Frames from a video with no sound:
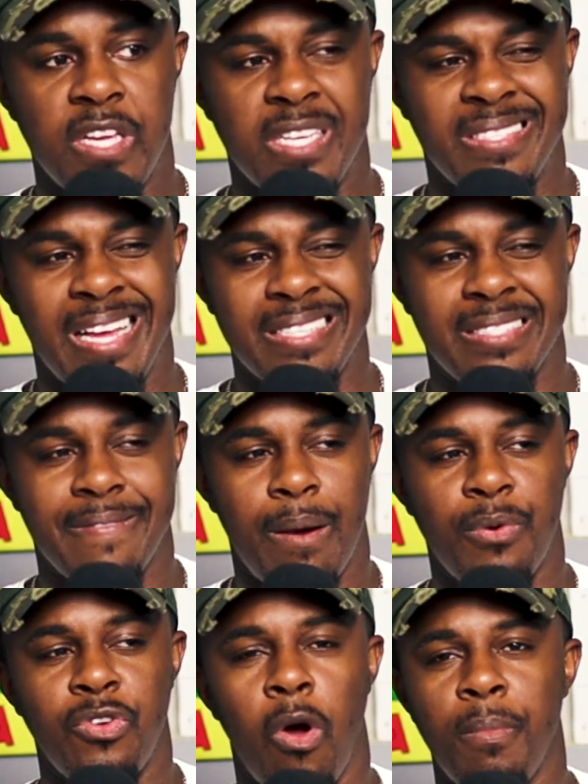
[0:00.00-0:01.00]
it's not stuff I
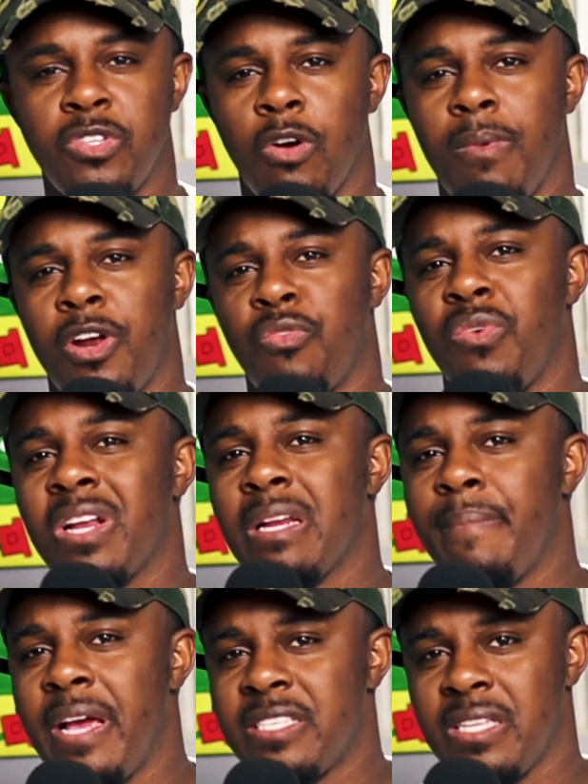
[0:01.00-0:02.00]
would normally talk about on a
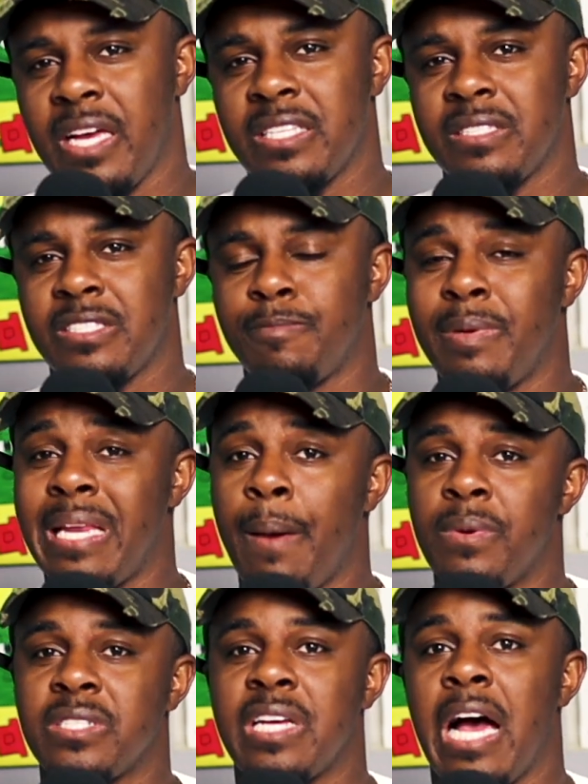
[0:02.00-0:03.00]
regular basis, like spend that
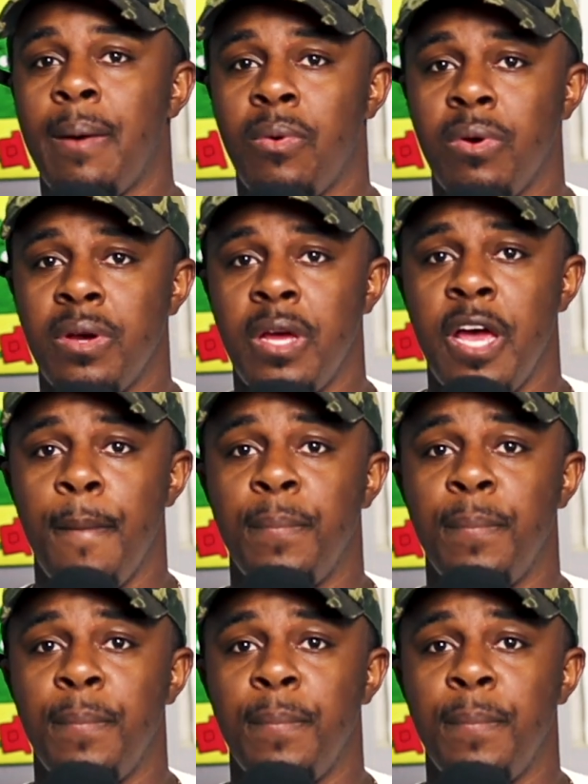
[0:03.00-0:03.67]
much time on.